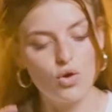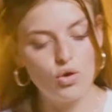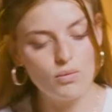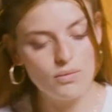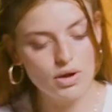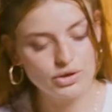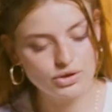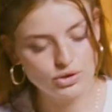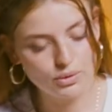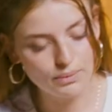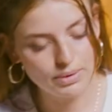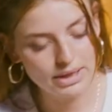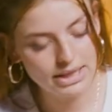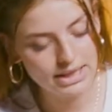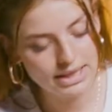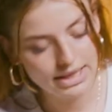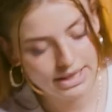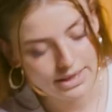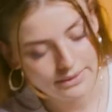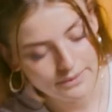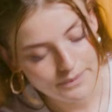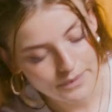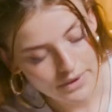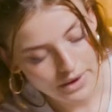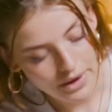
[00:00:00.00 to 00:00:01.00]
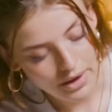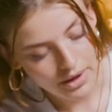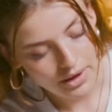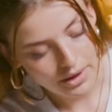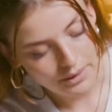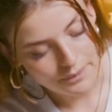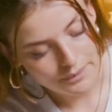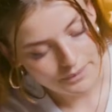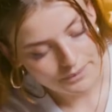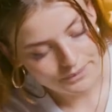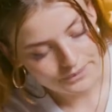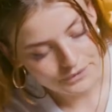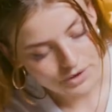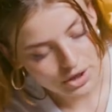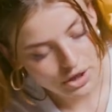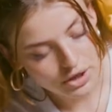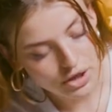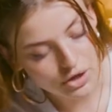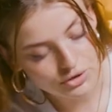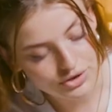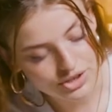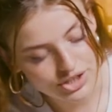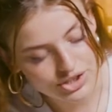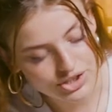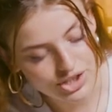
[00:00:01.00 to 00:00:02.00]
almost completely
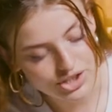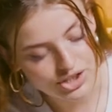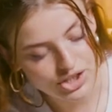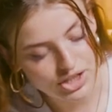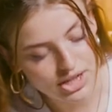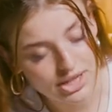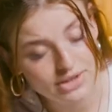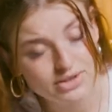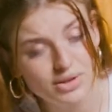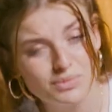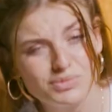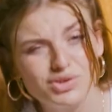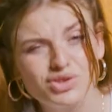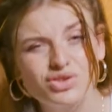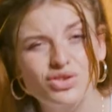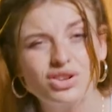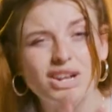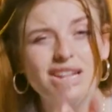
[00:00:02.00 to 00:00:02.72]
closed the Shichirin. So I'm just